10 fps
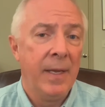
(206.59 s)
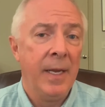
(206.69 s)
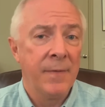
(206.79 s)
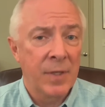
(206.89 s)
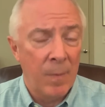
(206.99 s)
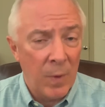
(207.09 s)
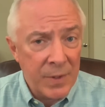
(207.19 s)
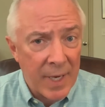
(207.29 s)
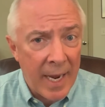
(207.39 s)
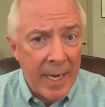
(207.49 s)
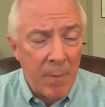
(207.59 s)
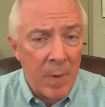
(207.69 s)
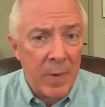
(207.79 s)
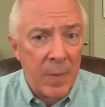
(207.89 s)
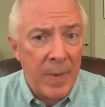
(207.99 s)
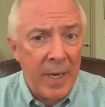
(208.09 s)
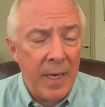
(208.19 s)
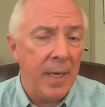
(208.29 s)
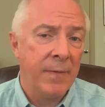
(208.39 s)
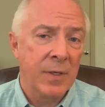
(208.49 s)
If someone's angry with
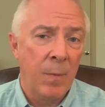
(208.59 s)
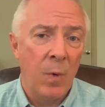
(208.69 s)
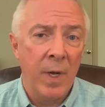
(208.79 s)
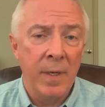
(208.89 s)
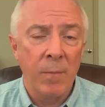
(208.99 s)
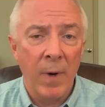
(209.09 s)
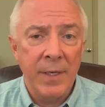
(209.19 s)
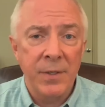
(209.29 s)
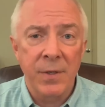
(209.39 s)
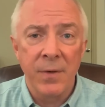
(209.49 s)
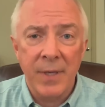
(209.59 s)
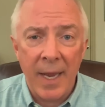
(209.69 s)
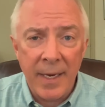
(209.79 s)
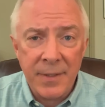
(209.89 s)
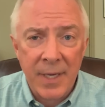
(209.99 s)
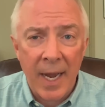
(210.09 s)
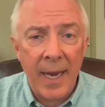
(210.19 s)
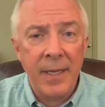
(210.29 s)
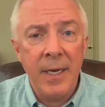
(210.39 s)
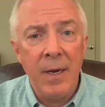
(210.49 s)
me, if someone registers
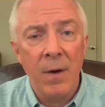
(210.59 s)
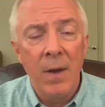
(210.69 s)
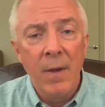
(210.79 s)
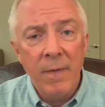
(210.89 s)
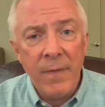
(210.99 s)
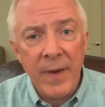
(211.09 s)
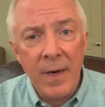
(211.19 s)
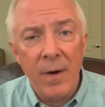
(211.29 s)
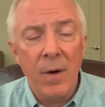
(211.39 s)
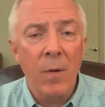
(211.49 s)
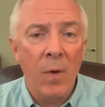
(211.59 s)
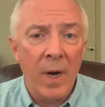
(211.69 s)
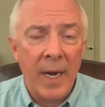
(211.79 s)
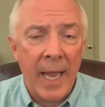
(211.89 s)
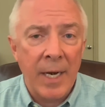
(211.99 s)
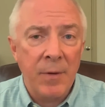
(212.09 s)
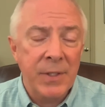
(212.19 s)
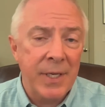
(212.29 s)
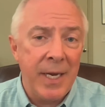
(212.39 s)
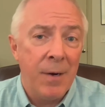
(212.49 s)
anxiety or fear or
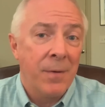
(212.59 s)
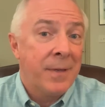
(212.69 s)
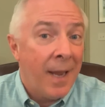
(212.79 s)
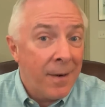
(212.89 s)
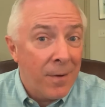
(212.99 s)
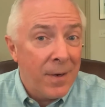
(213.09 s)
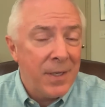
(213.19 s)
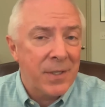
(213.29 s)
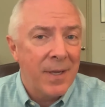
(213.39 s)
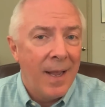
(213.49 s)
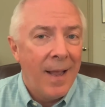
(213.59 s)
inadequacy or tenderness,